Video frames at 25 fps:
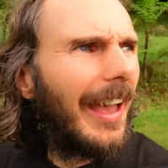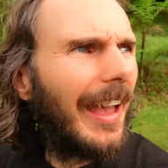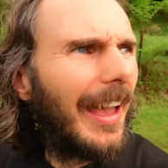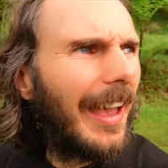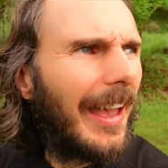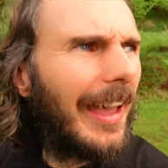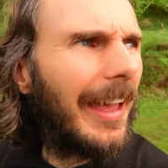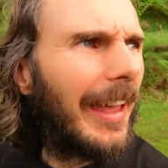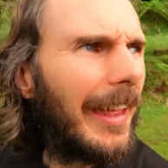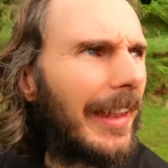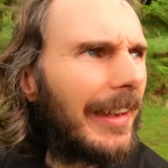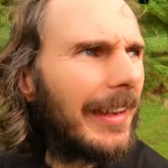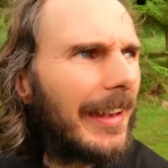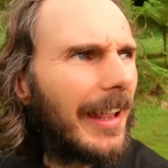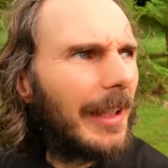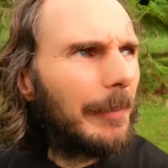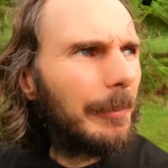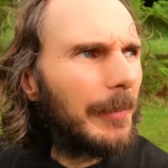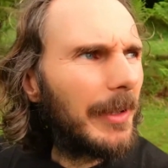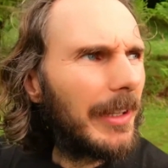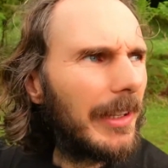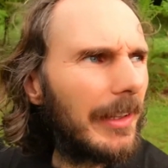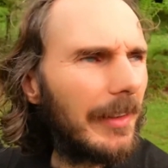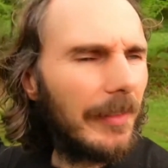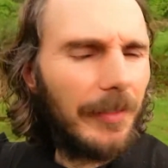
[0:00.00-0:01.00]
And let
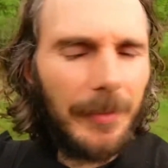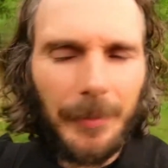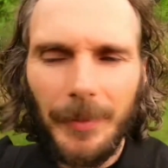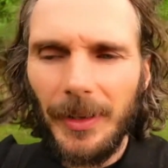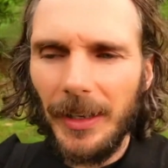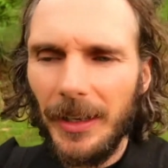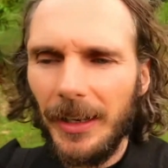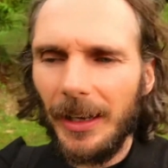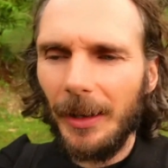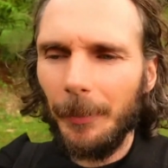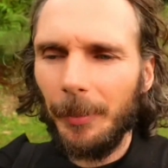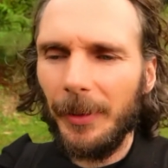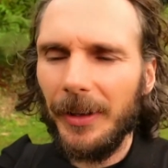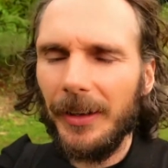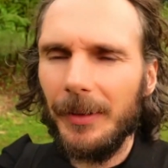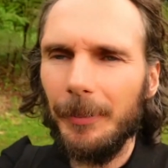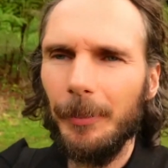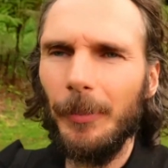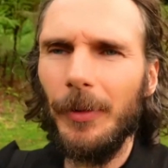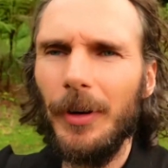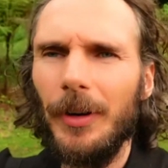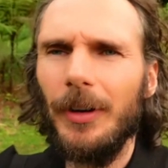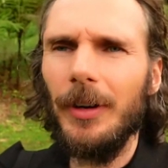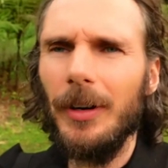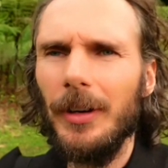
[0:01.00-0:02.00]
me a little bit
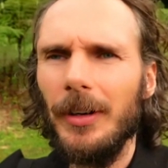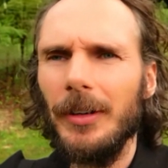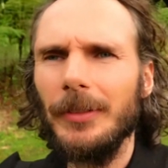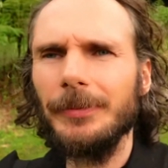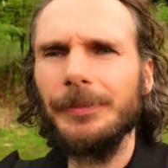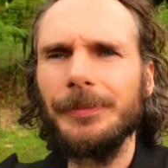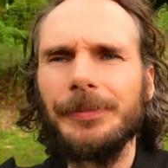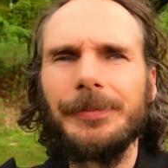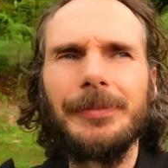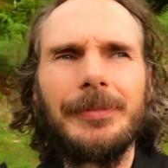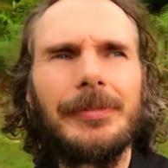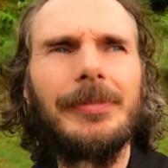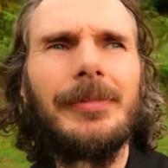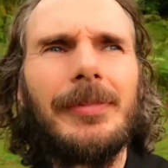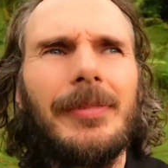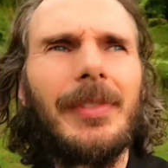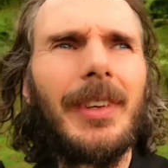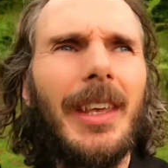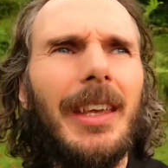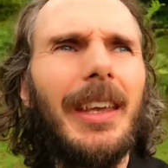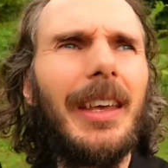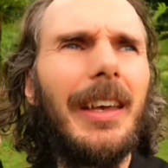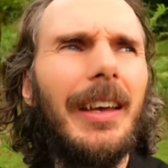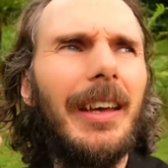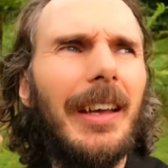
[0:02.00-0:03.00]
more,
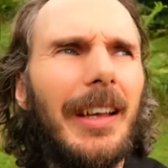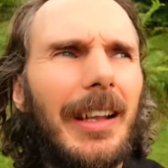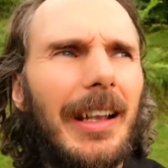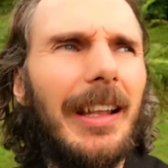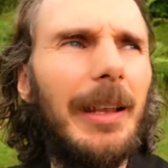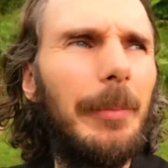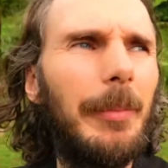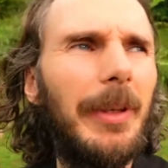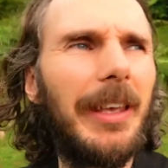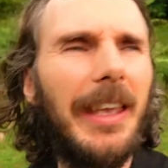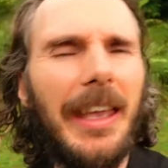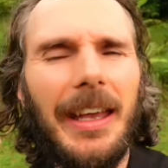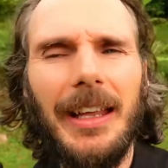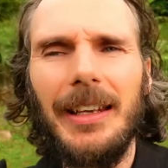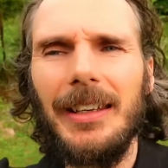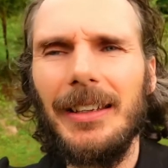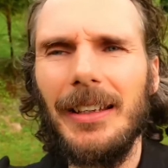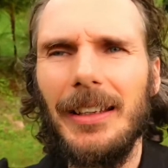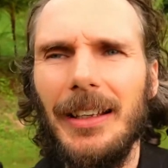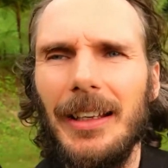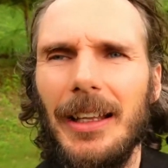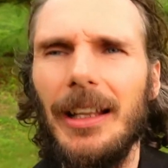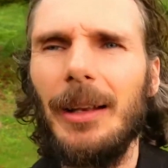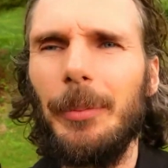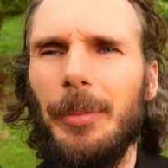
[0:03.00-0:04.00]
uh, let me get
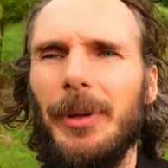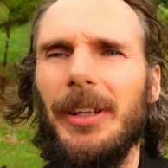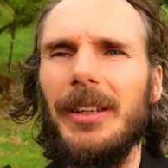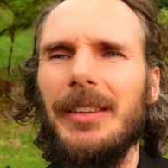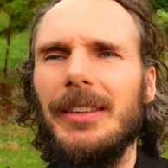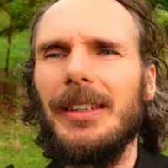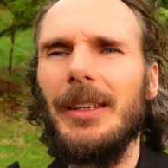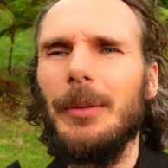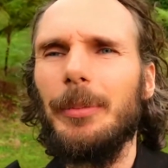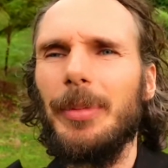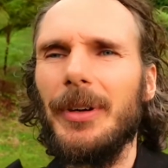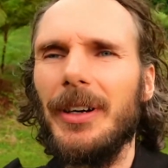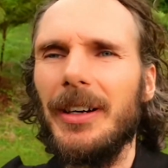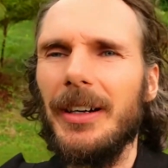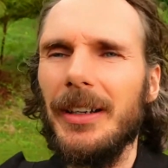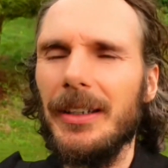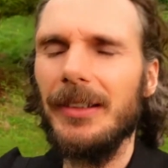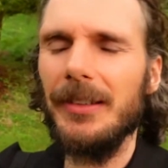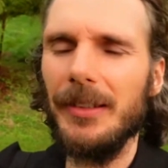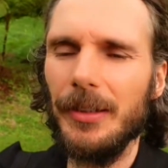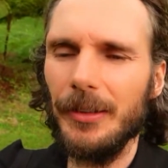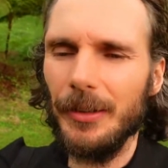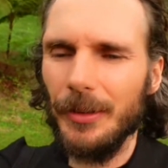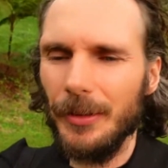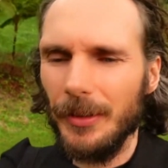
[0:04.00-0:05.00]
a little bit deeper
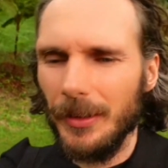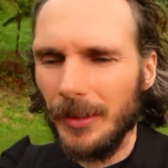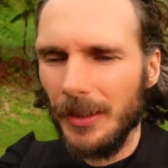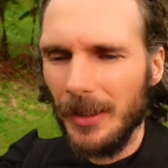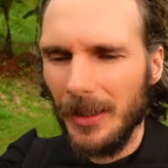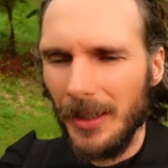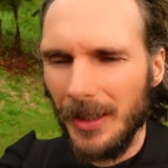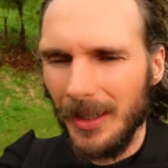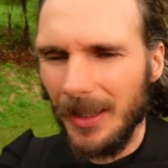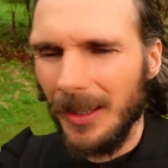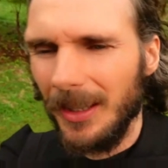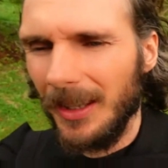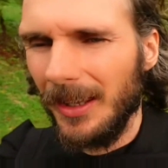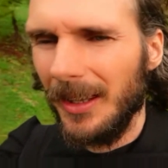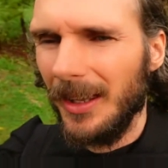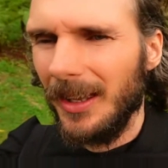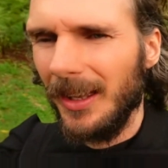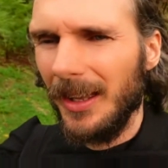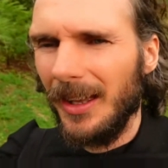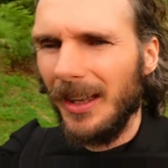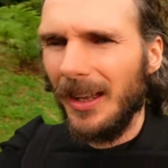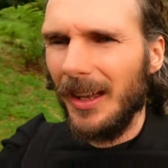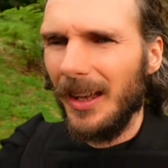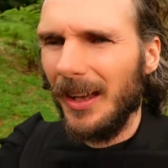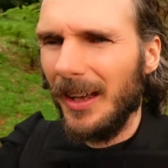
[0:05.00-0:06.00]
into
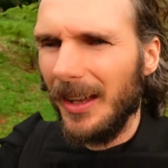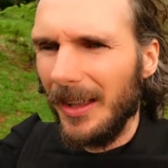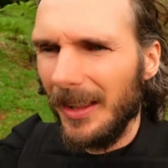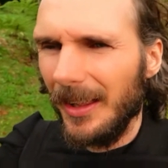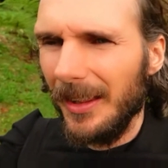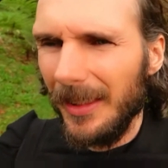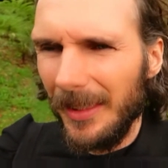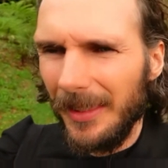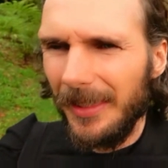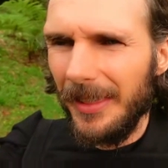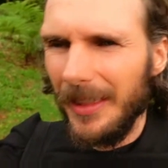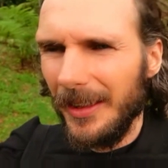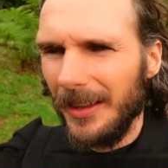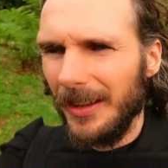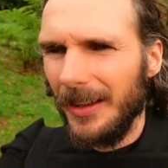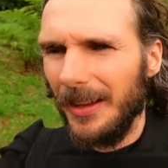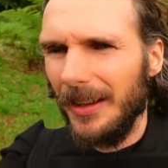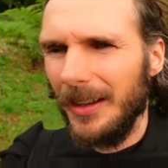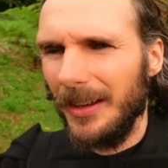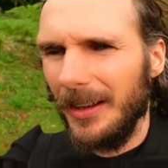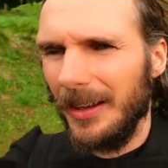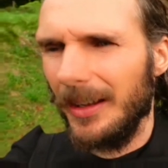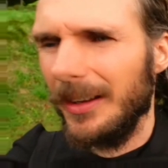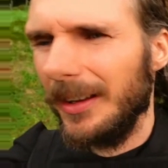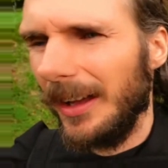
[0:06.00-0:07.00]

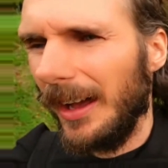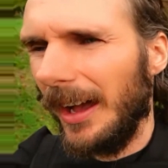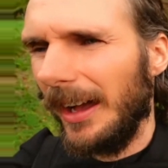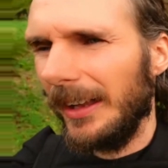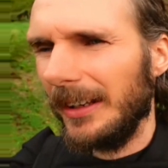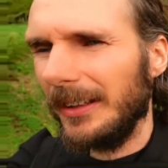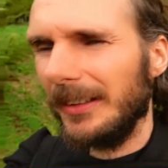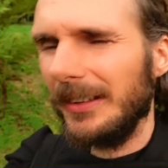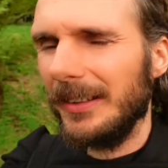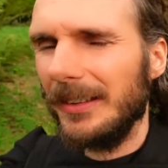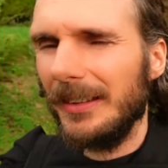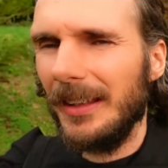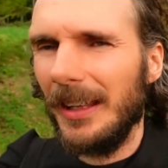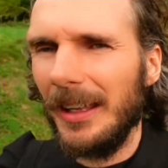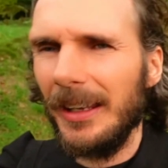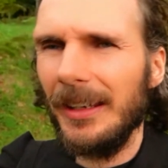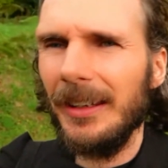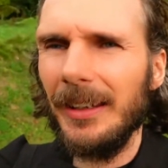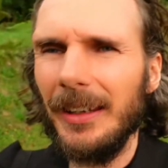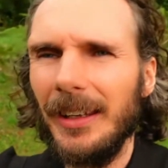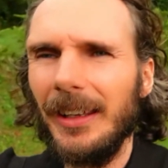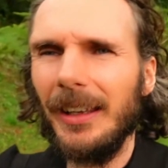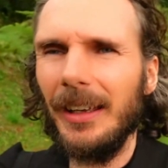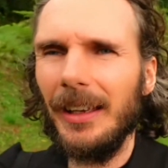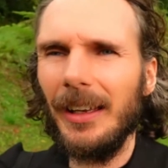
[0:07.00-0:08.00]
the
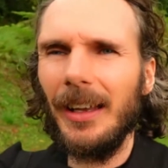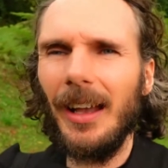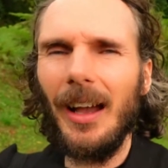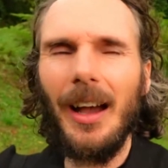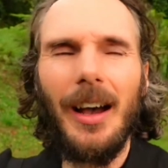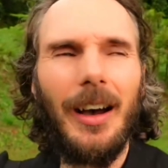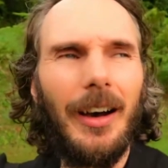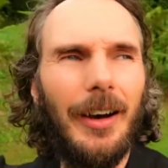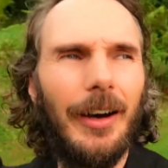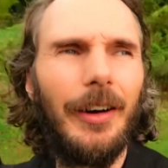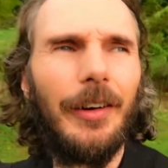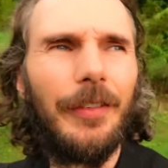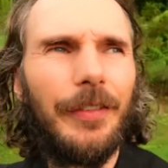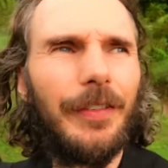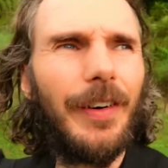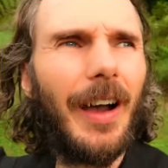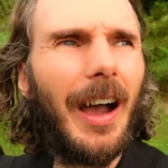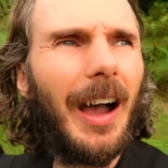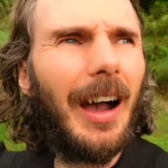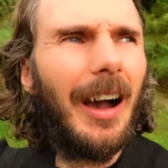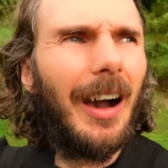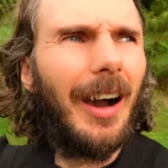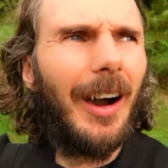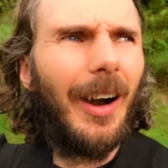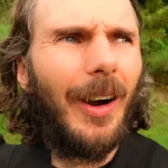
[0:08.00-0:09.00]
understanding of
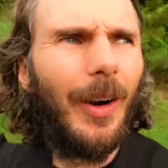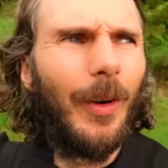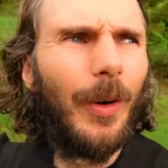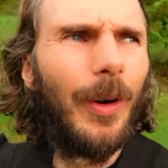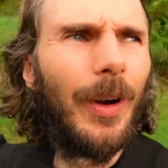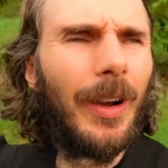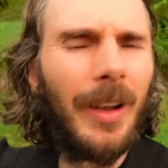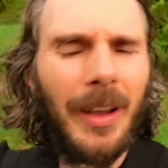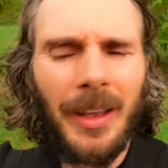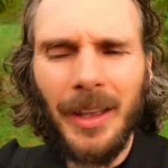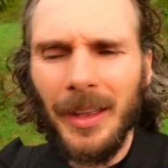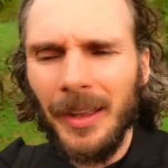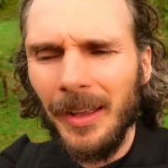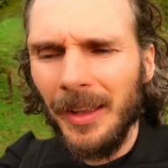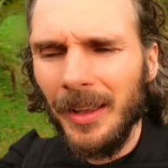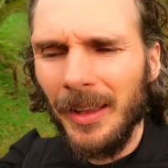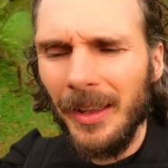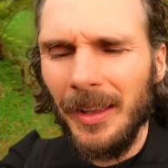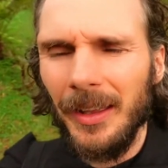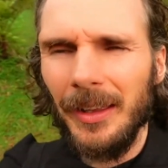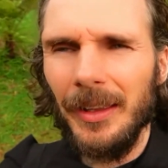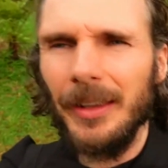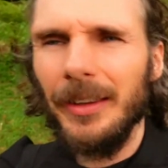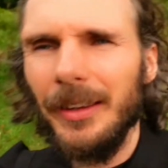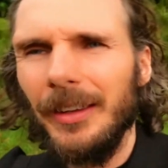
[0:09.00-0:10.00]
how
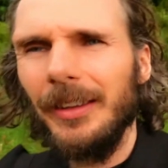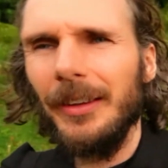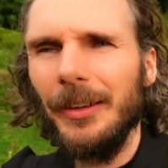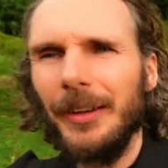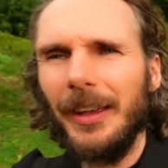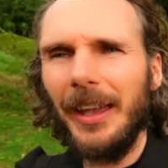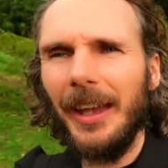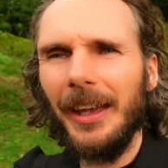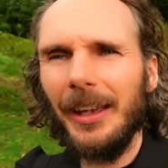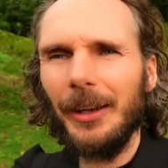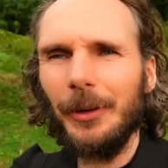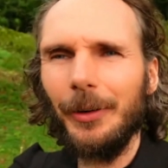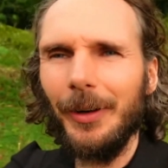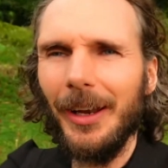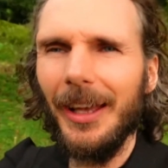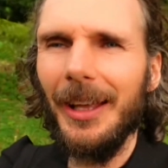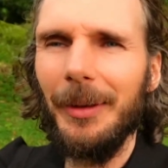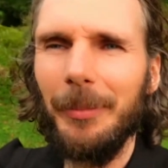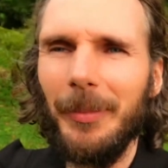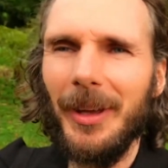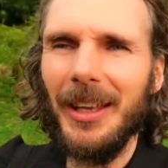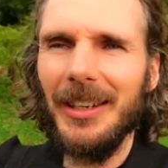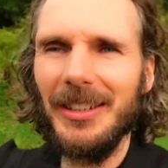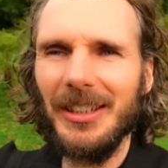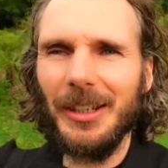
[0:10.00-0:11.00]
you can
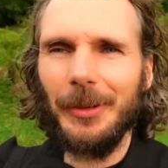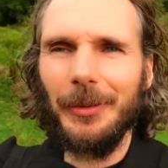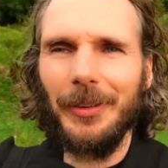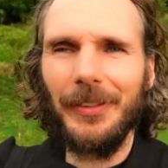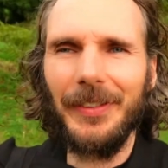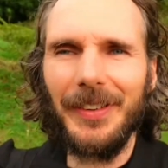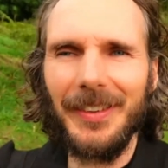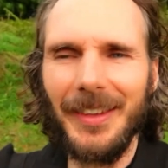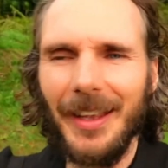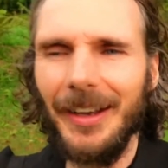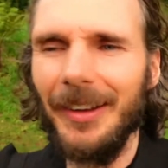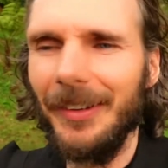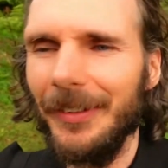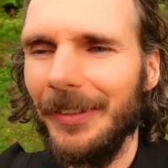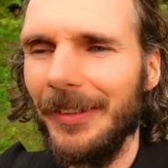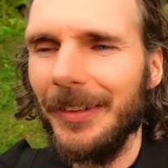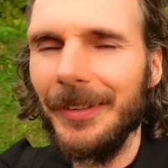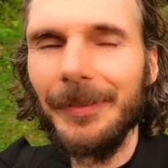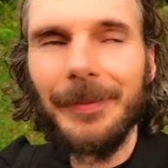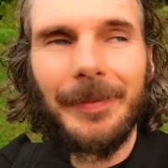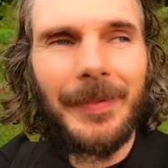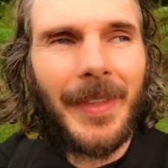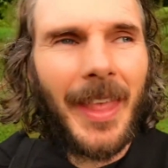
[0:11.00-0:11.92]
create magic with sound.